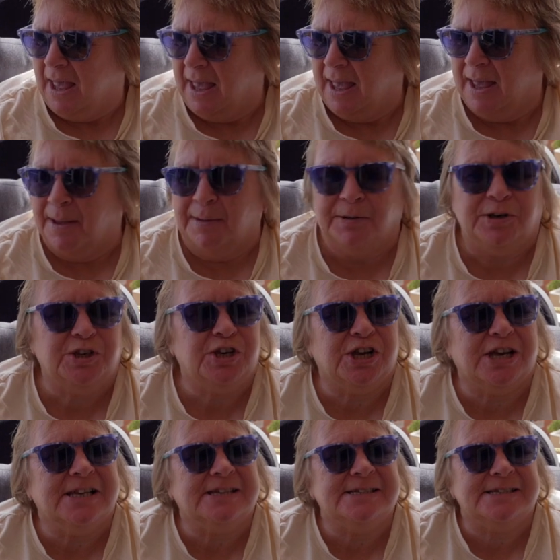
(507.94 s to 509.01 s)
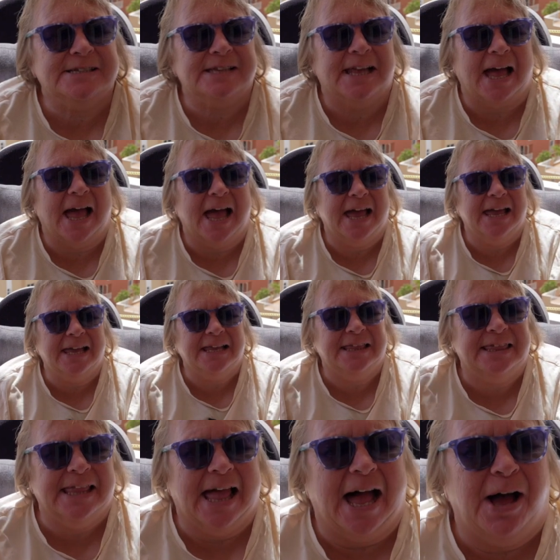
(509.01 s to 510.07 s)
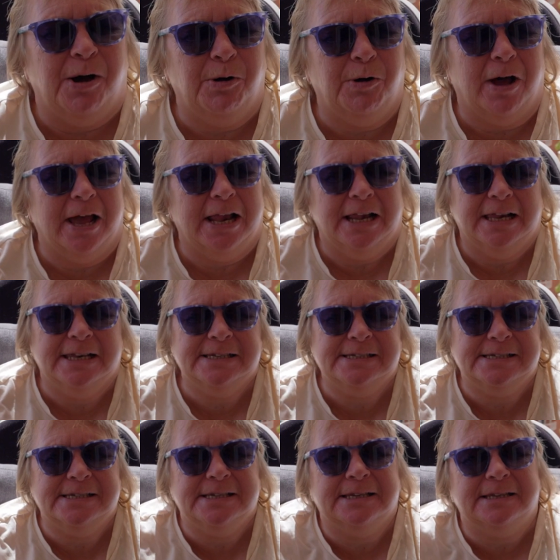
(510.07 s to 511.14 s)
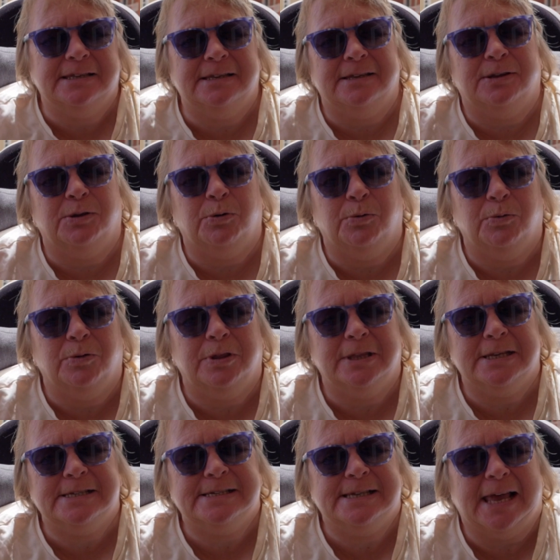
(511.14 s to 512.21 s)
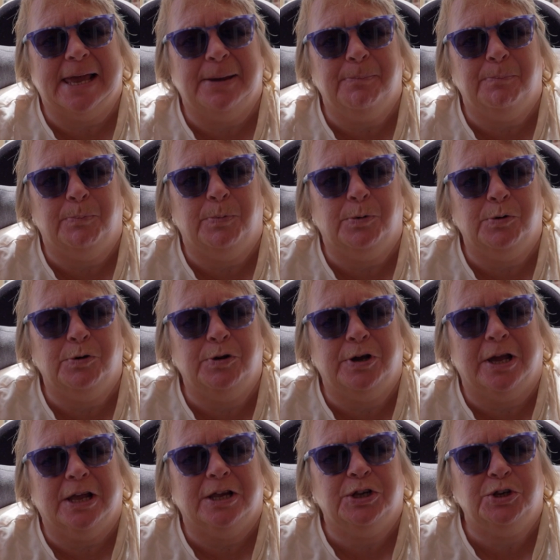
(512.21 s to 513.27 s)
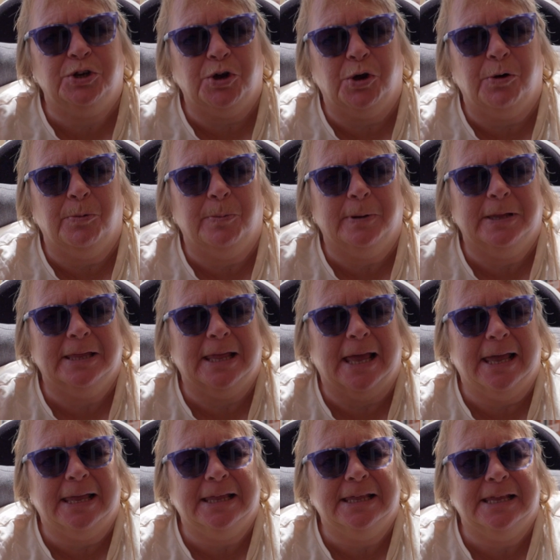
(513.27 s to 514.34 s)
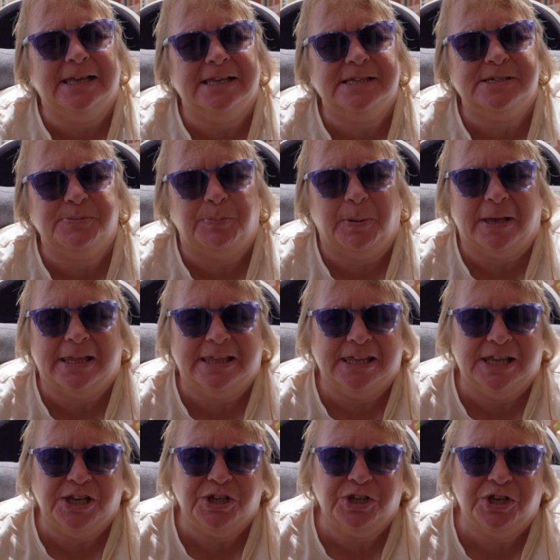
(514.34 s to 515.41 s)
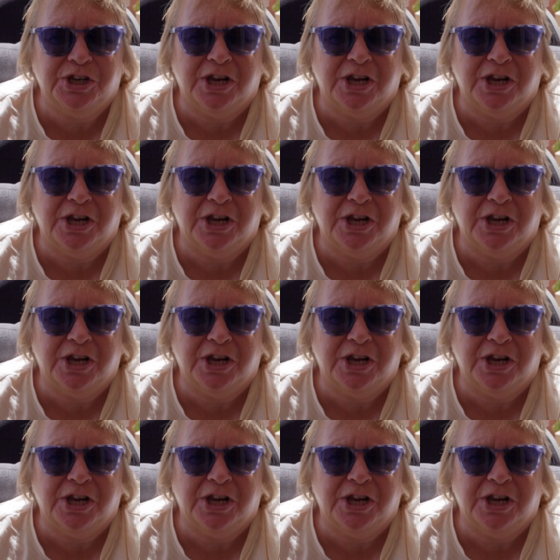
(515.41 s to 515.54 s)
I'll just try it now. I listen to the same book in German and in Spanish.